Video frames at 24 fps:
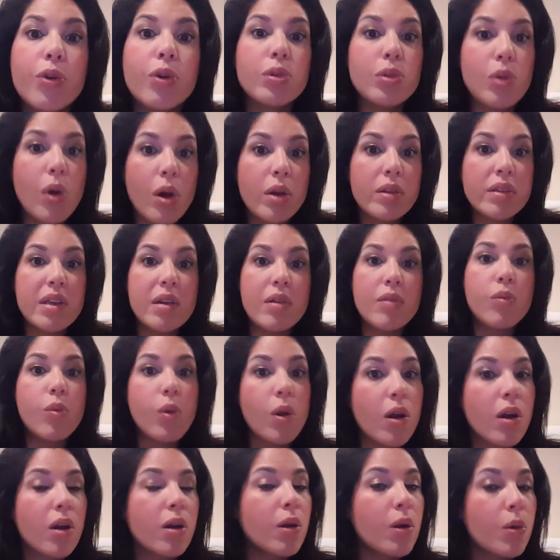for a long day of
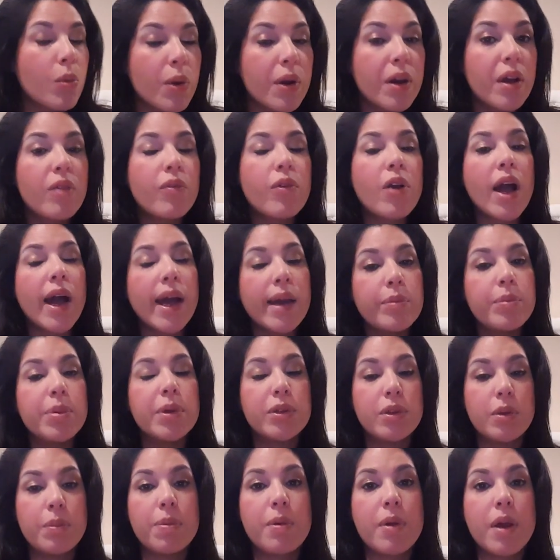work or whatever. I
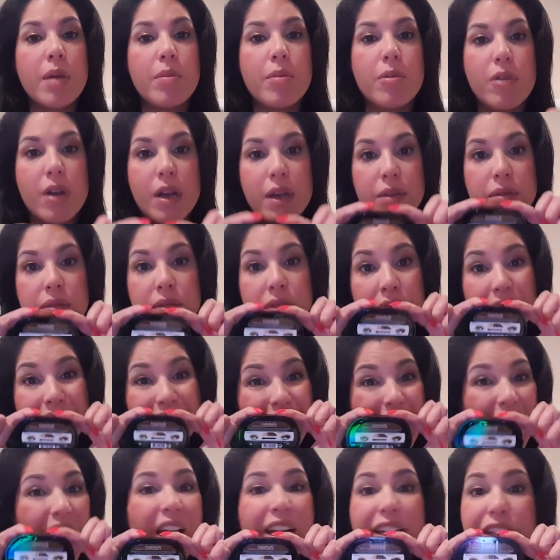put the primer on.
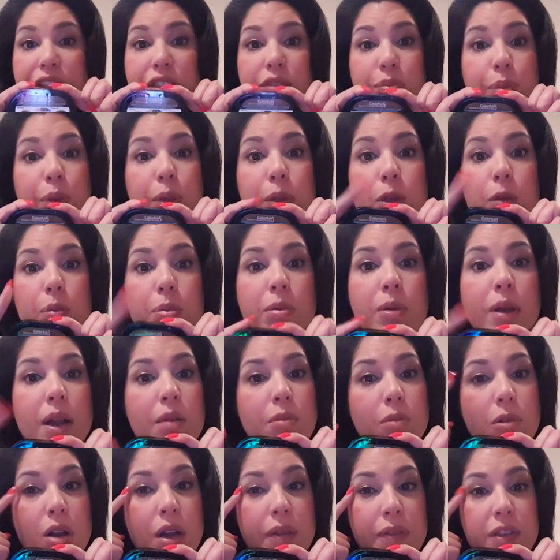I didn't put the
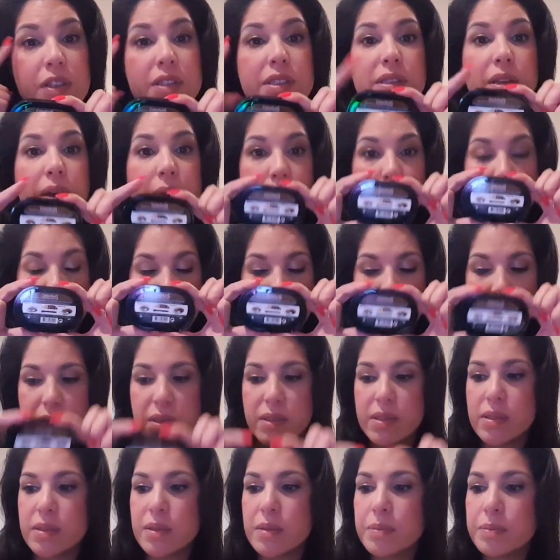primer on this side with
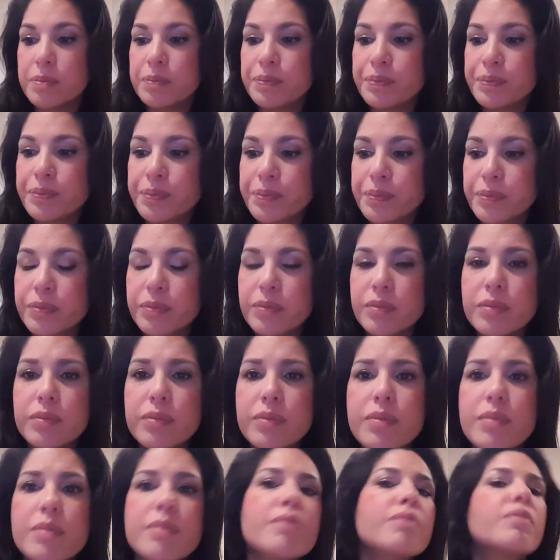this.
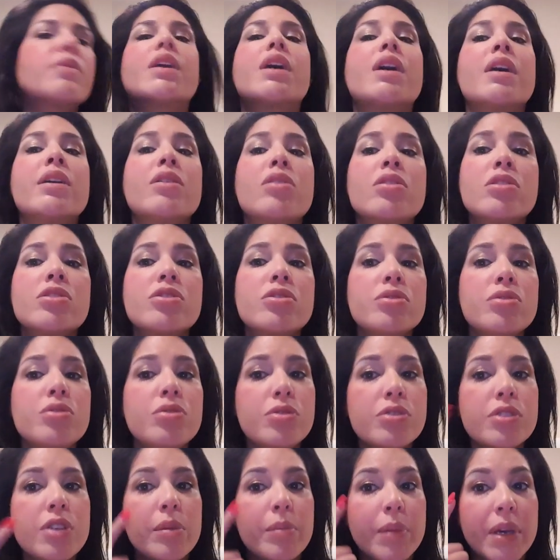I also
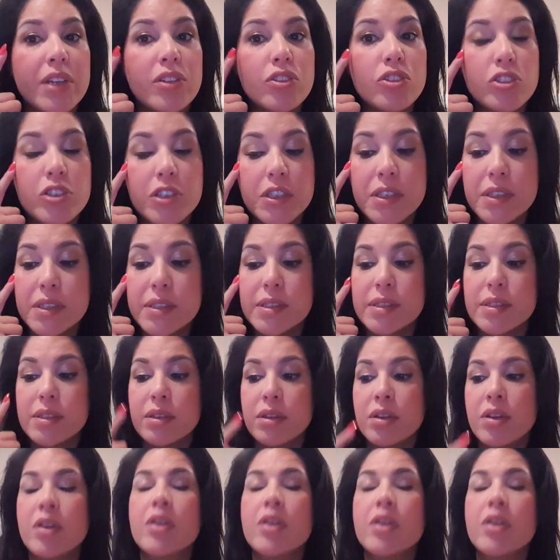used on my cheeks.